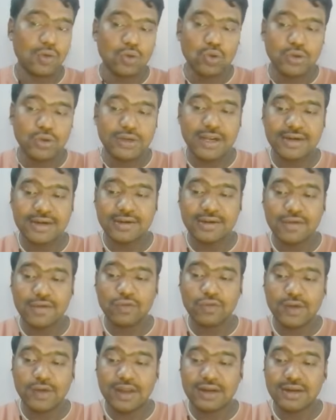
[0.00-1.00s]
good data
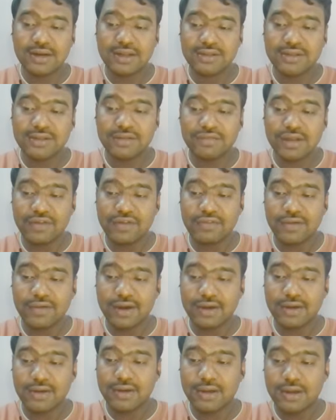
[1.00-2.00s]
if you can click the
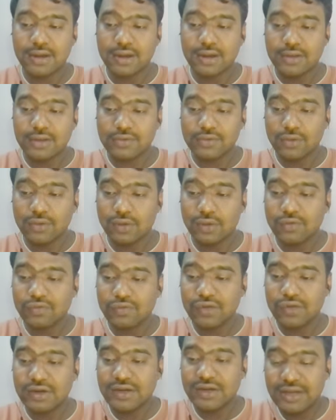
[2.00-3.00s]
verified. So
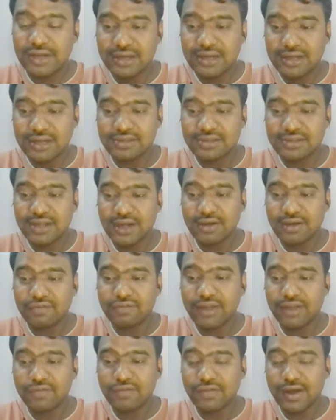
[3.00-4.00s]
if we didn't click the
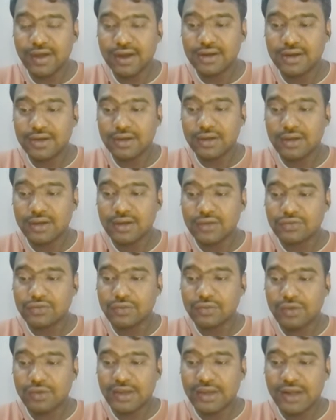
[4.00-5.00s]
verified,
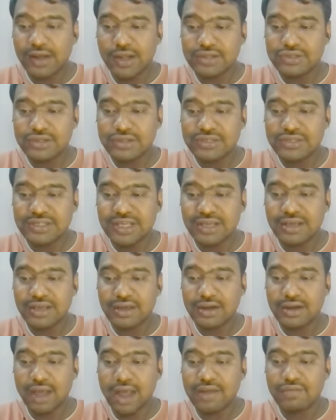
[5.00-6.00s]
so we can also see
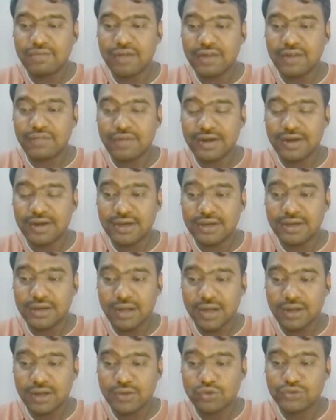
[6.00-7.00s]
here unverified
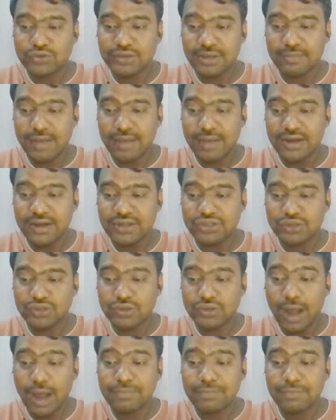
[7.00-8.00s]
data, user
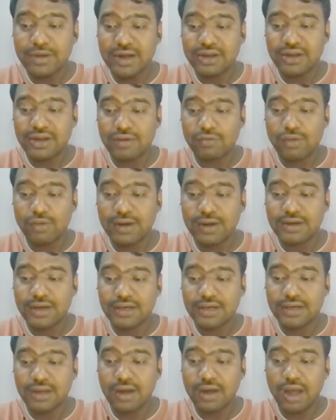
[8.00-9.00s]
managed, update required
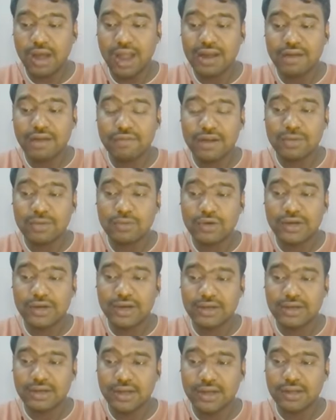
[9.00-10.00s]
data, unavailable
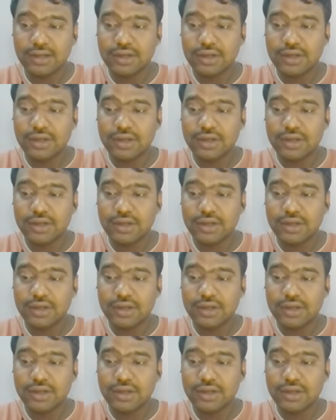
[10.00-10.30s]
data.